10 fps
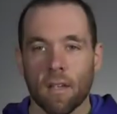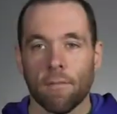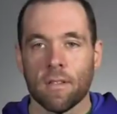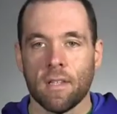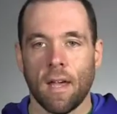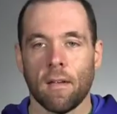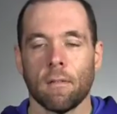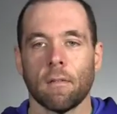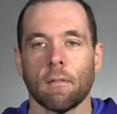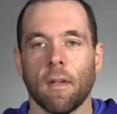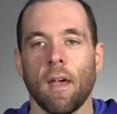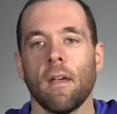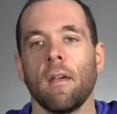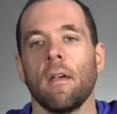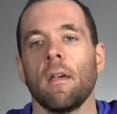stuff is dead,
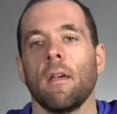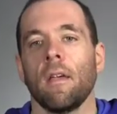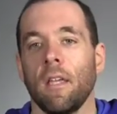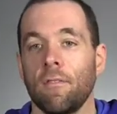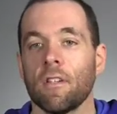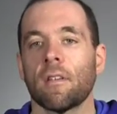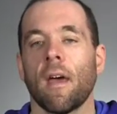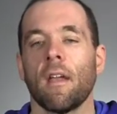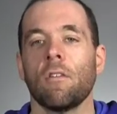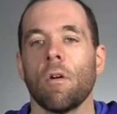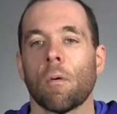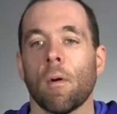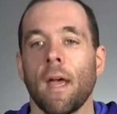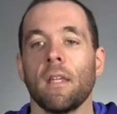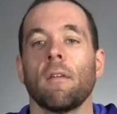okay? You've just got to do it
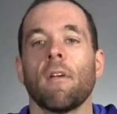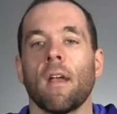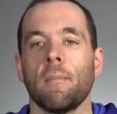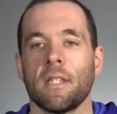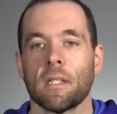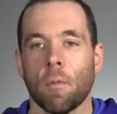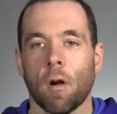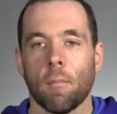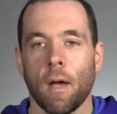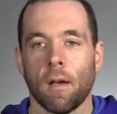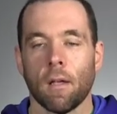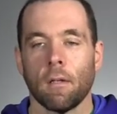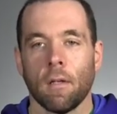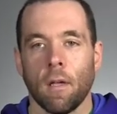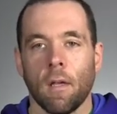right, and you've got to be smart about it.
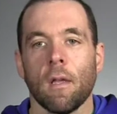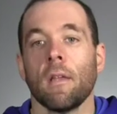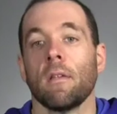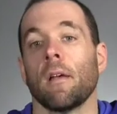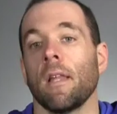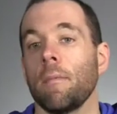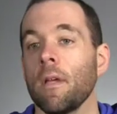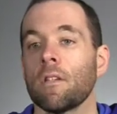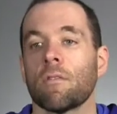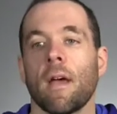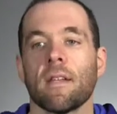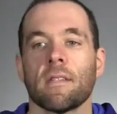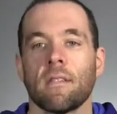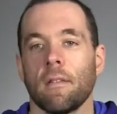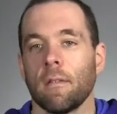Now, let me
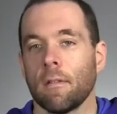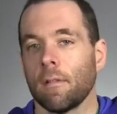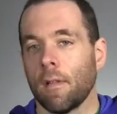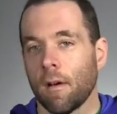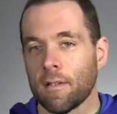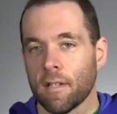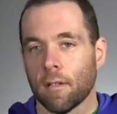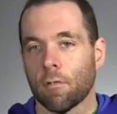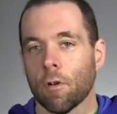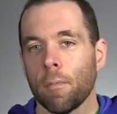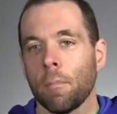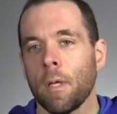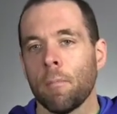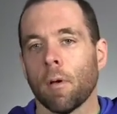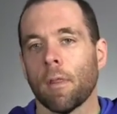address, there's a group of
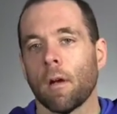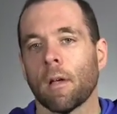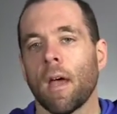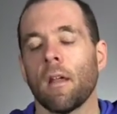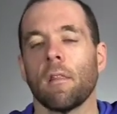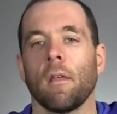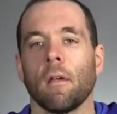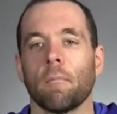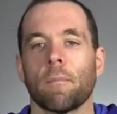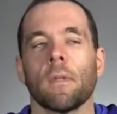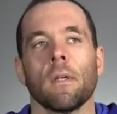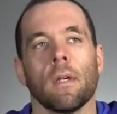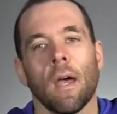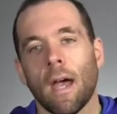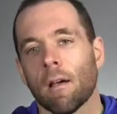people that are kind of
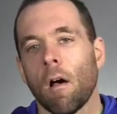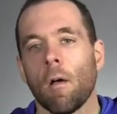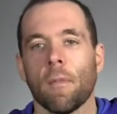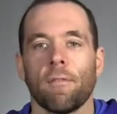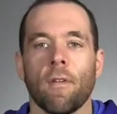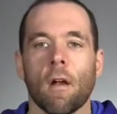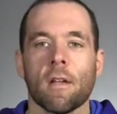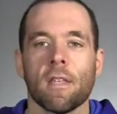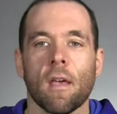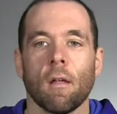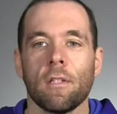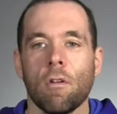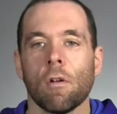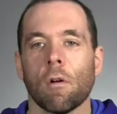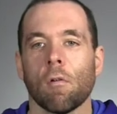I call them the fairy tale
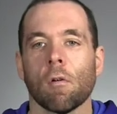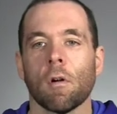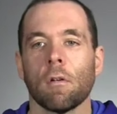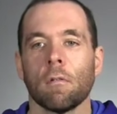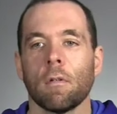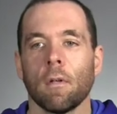unicorn